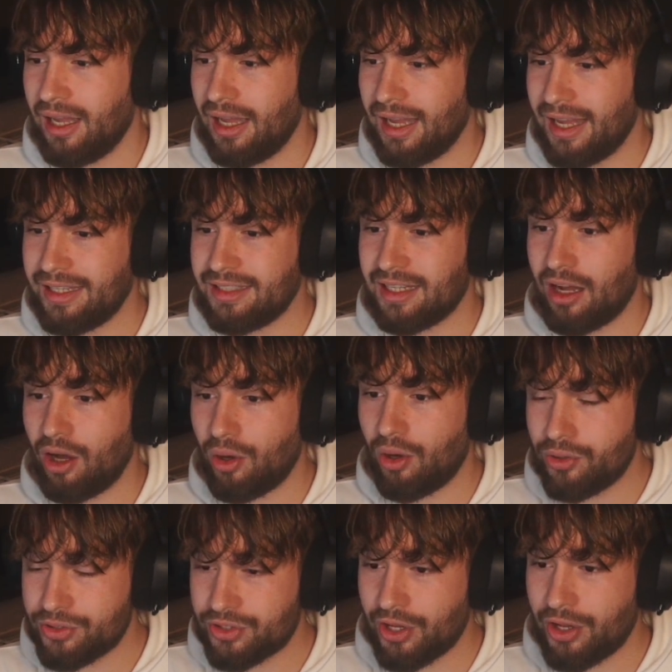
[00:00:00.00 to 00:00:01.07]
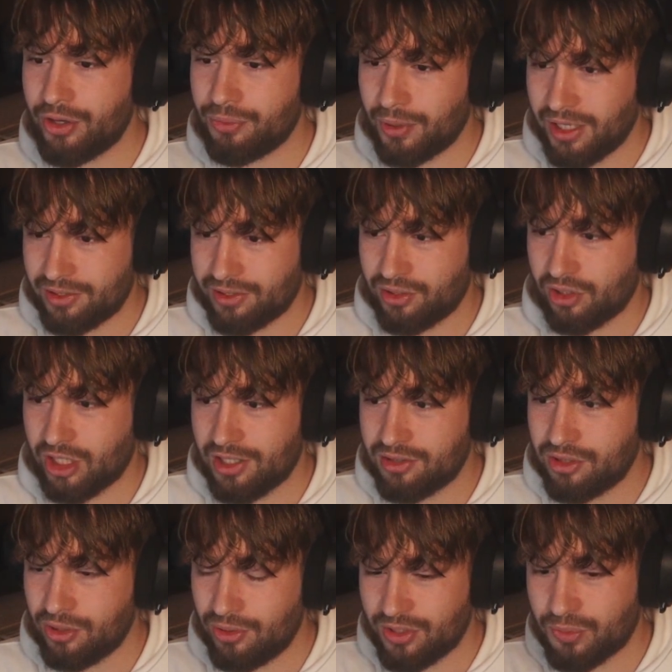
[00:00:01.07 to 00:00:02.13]
And also, what I
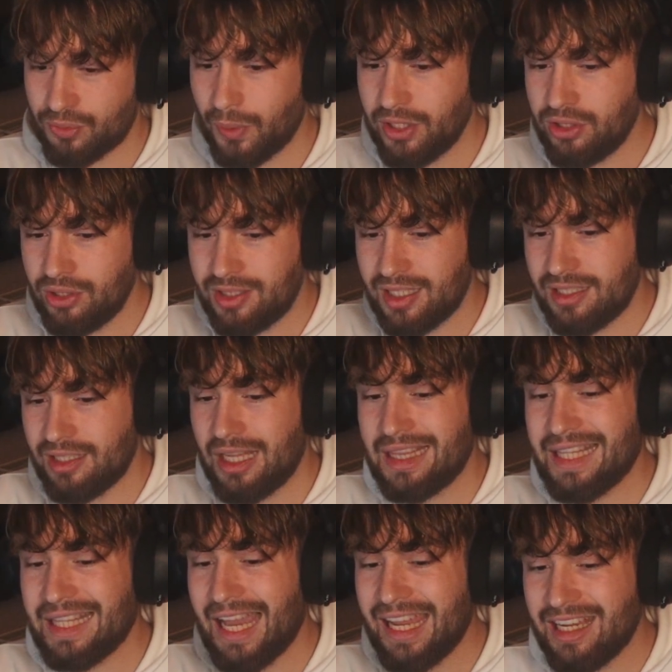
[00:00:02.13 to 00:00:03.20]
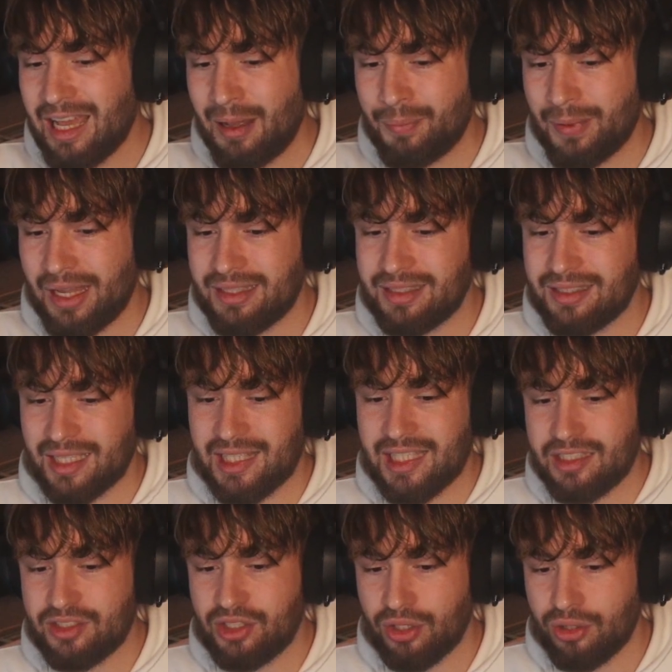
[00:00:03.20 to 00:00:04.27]
suggest you is when you did a lineup and they
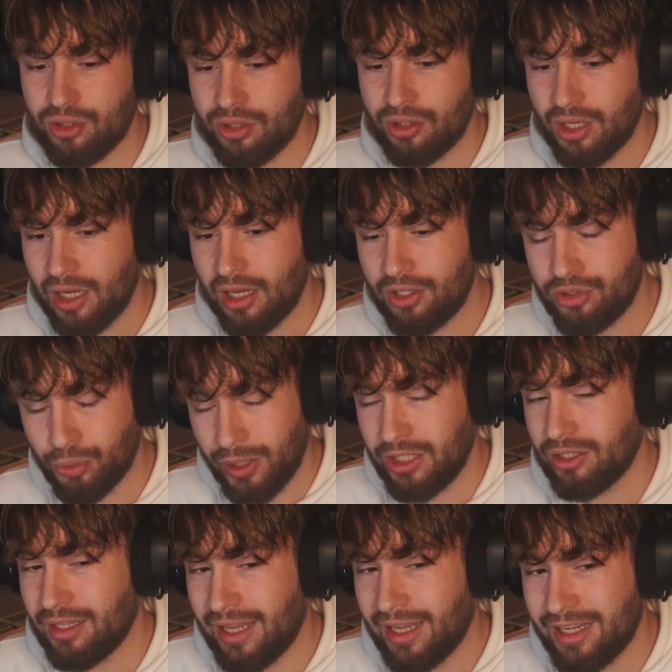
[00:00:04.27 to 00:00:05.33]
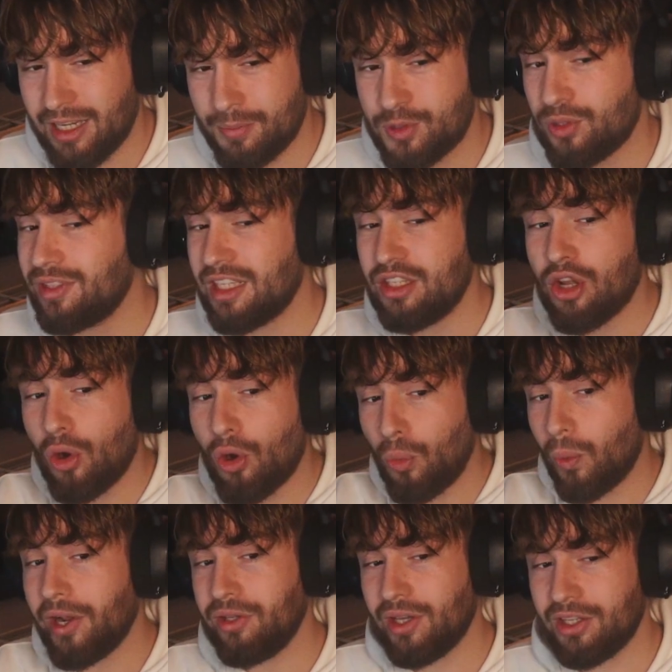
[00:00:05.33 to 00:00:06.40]
killed you doing your lineup, so they know
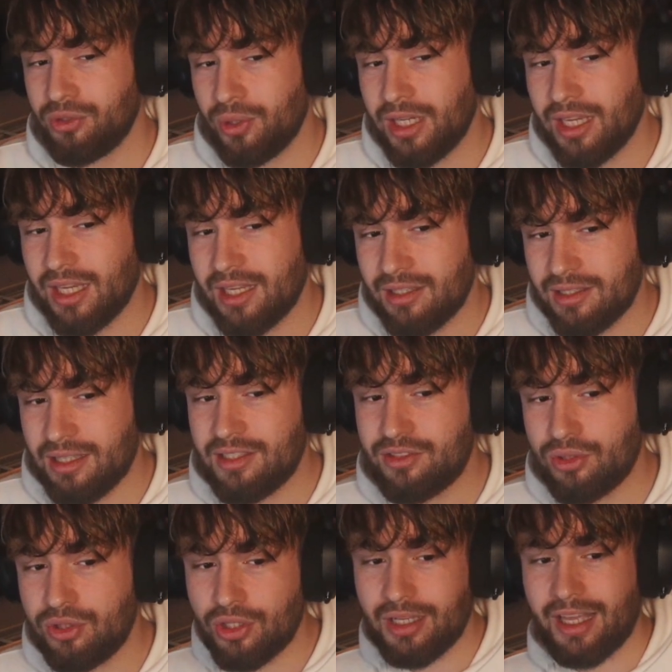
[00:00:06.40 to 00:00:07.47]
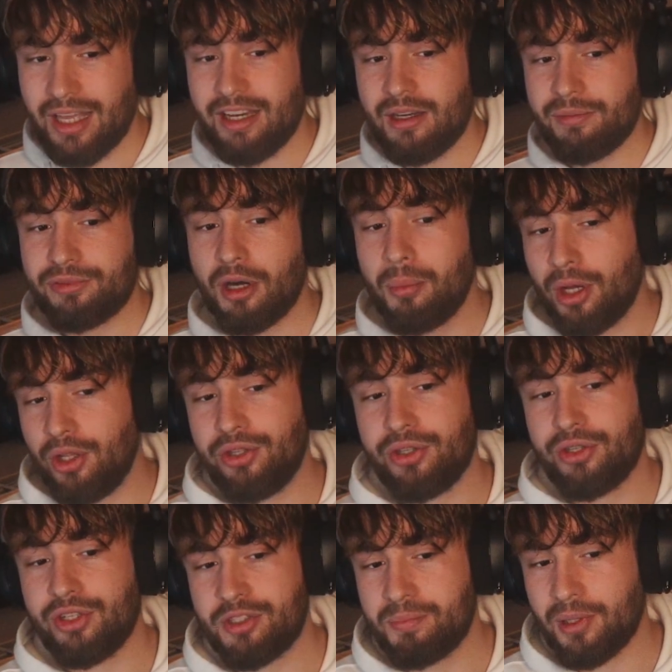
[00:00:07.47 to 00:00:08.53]
where you are doing it, is to do a lineup from
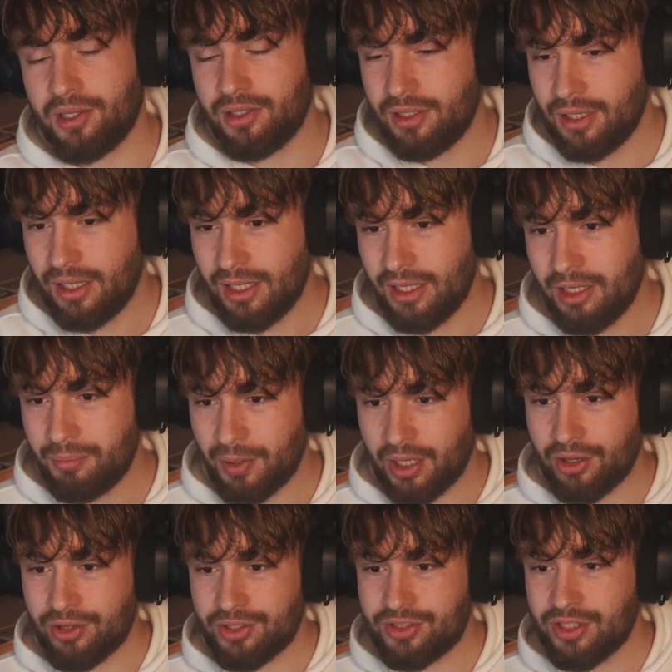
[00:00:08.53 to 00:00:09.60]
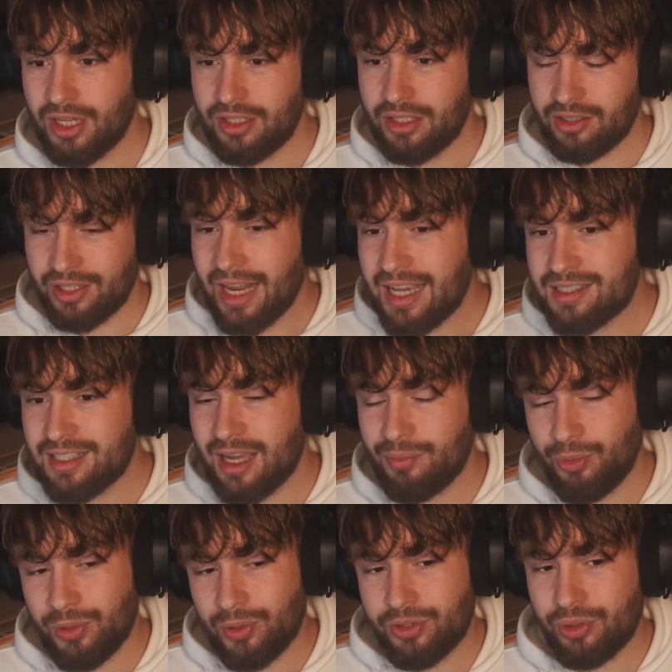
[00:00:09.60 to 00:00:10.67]
another spot. because the next time
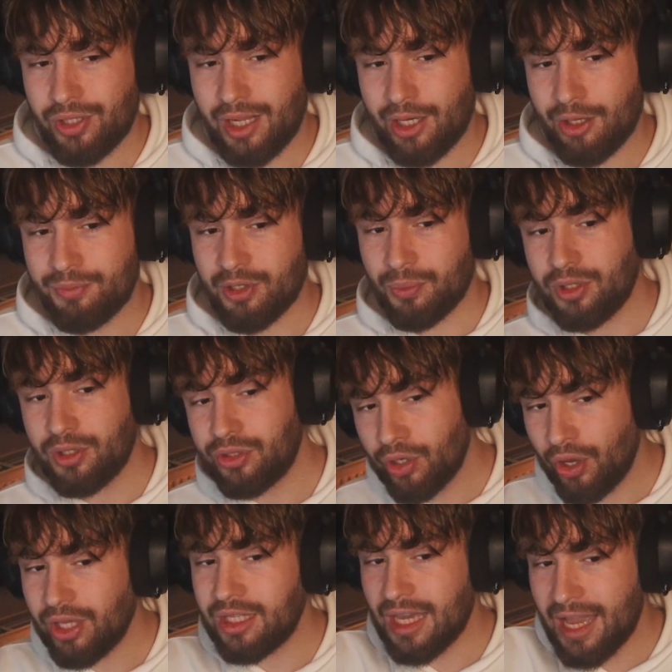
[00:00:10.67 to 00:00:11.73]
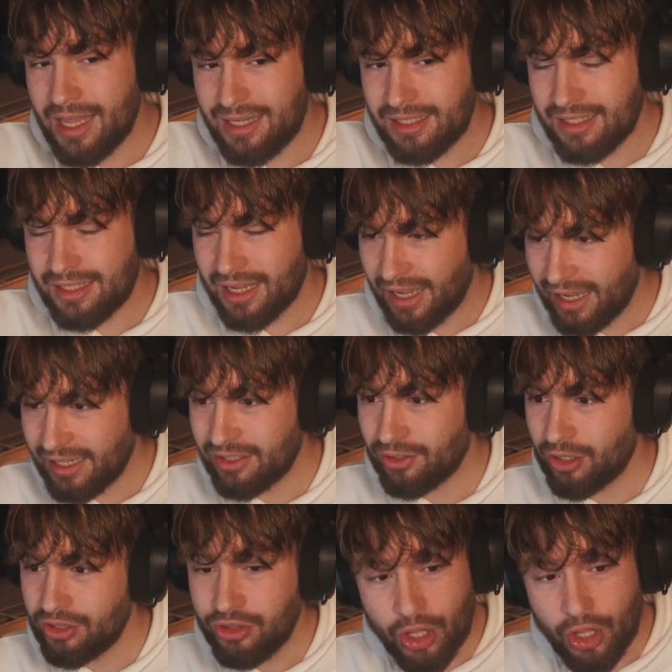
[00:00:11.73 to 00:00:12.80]
you will do lineup, they will go again
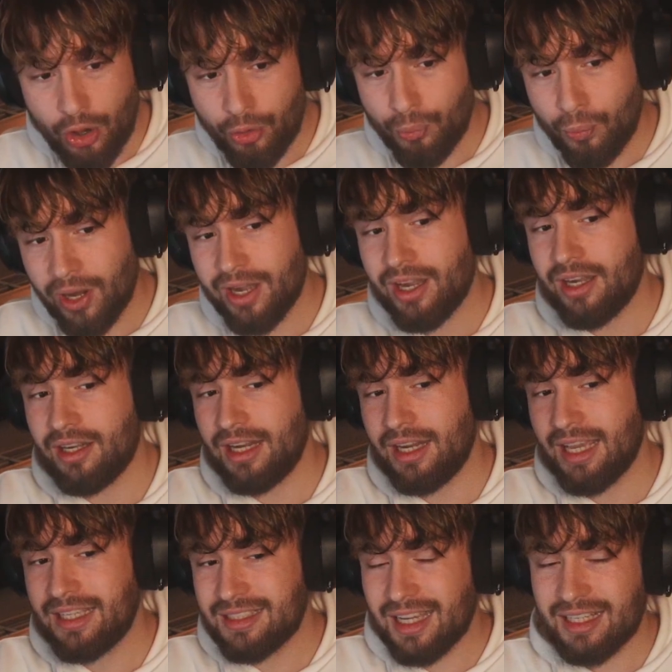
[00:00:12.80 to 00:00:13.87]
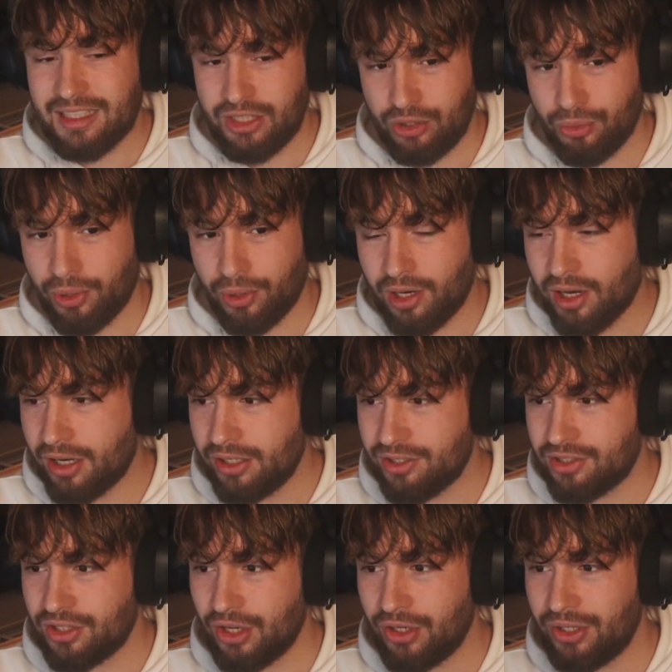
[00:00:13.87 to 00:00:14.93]
and know where exactly you are.
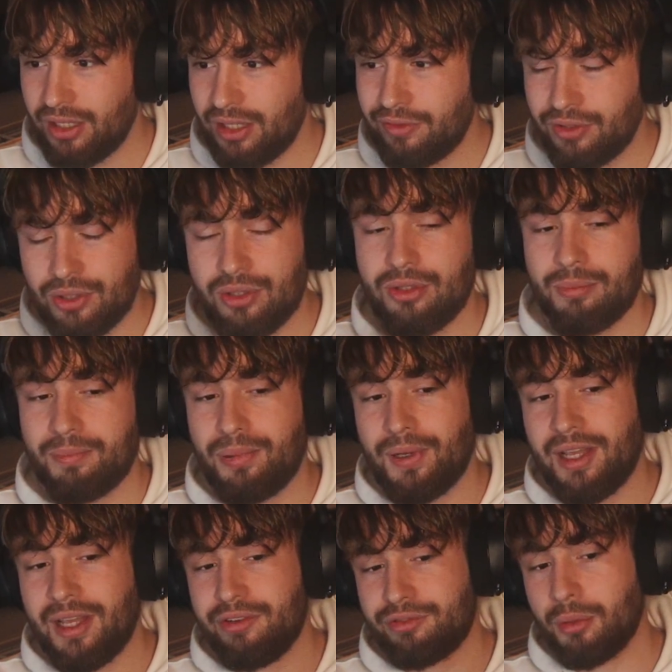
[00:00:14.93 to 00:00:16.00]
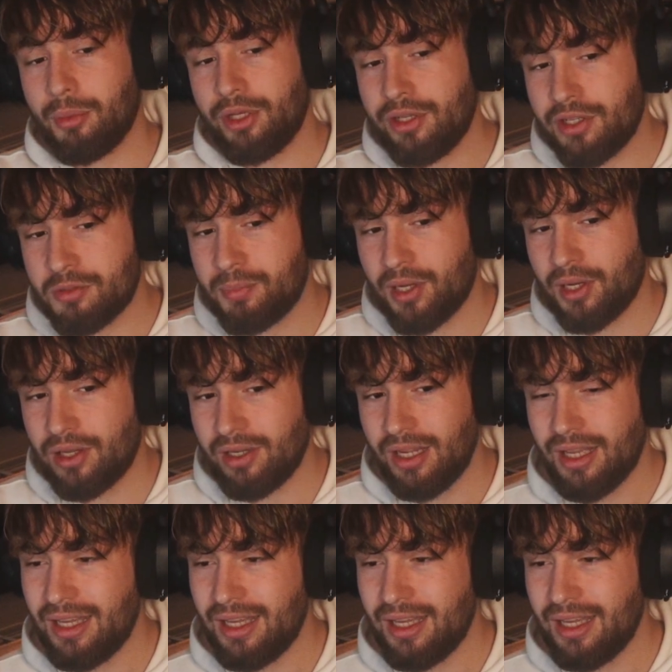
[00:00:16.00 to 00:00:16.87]
So if you play from another spot,